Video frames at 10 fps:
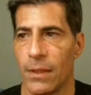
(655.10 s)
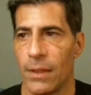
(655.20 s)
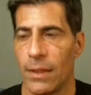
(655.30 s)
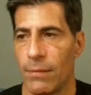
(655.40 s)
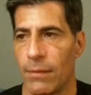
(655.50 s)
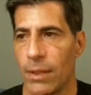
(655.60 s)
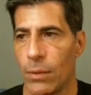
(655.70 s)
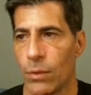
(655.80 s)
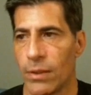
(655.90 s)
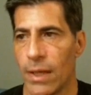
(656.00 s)
And if
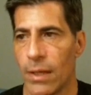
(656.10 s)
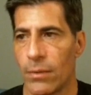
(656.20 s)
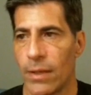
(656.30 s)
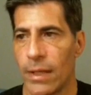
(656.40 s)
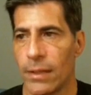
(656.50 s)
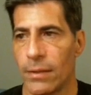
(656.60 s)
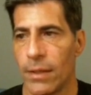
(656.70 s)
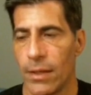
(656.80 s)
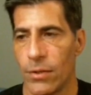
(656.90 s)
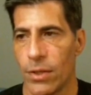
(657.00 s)
everything worked out all right,
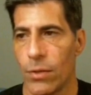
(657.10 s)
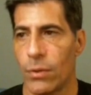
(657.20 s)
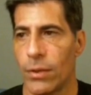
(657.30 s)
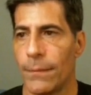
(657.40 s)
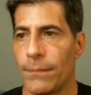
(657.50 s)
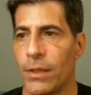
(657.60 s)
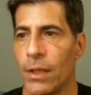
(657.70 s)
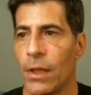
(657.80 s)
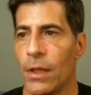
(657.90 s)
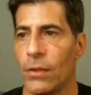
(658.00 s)
here's the order.
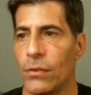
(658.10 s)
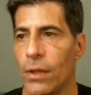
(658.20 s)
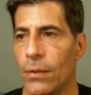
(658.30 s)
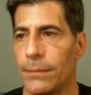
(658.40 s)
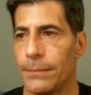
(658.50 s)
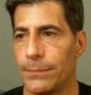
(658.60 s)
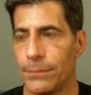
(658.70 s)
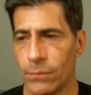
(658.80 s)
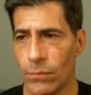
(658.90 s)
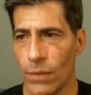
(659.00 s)
So
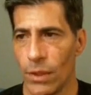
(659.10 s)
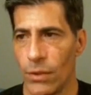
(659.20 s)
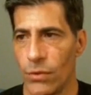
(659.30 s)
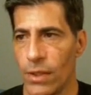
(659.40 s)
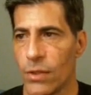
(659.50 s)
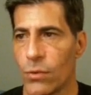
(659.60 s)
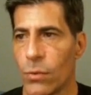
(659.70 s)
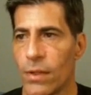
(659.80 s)
you see this order,